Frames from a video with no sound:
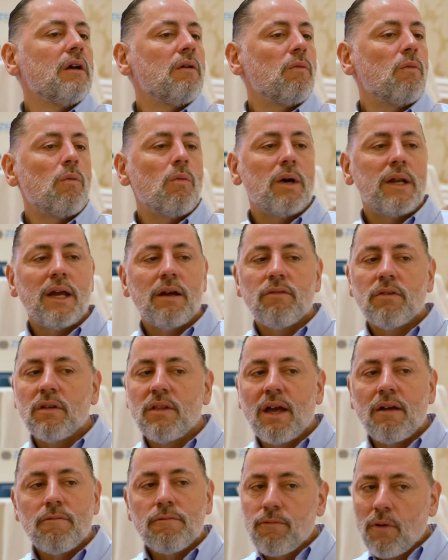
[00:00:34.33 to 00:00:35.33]
whatever
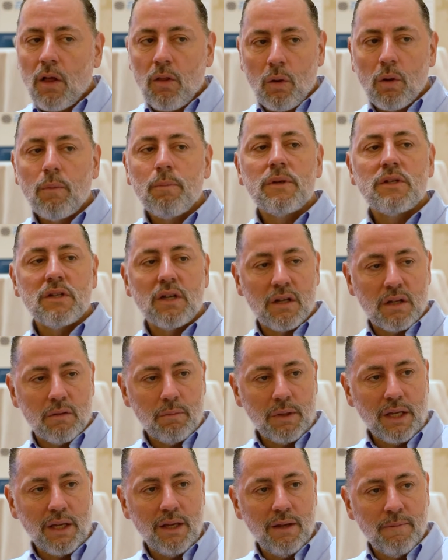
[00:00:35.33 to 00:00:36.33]
that follow-up is going
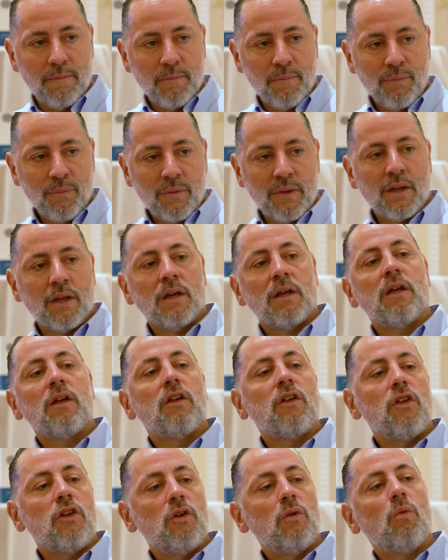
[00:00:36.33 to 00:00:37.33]
to be,
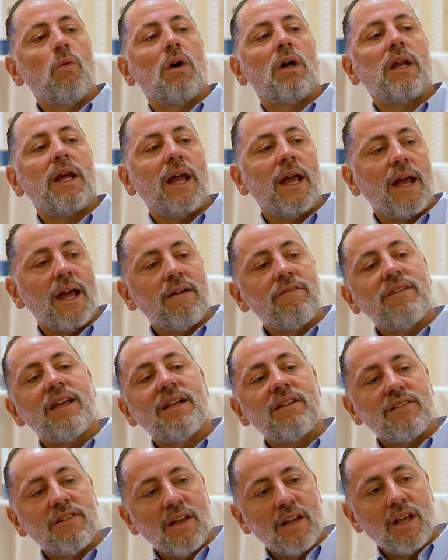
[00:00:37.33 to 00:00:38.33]
you want to have
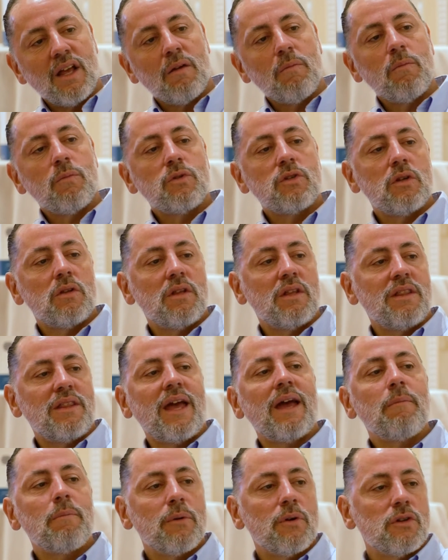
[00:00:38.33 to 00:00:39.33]
that set up so that
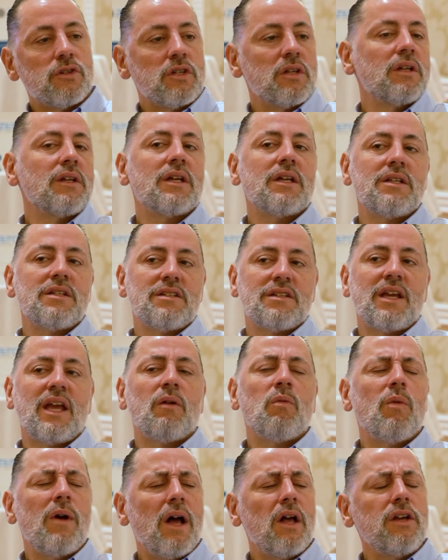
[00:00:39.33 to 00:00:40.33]
that person can
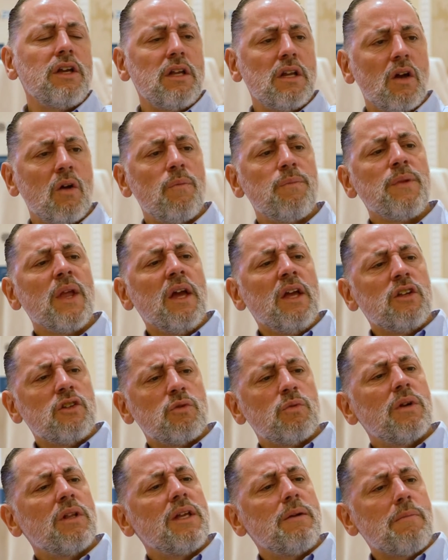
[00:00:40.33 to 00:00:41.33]
say, well, you know,
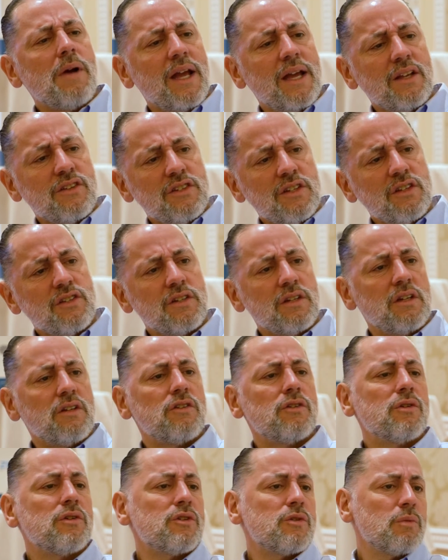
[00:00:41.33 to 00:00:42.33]
it's really my
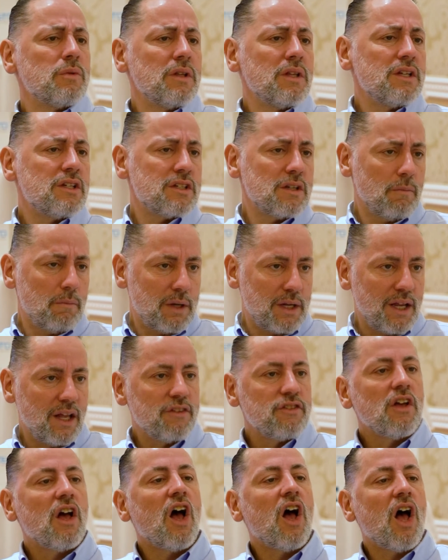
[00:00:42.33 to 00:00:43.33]
assistant or it's really somebody
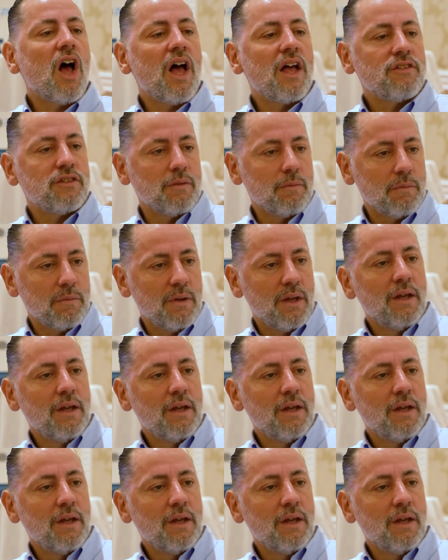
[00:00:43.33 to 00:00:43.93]
else. Awesome.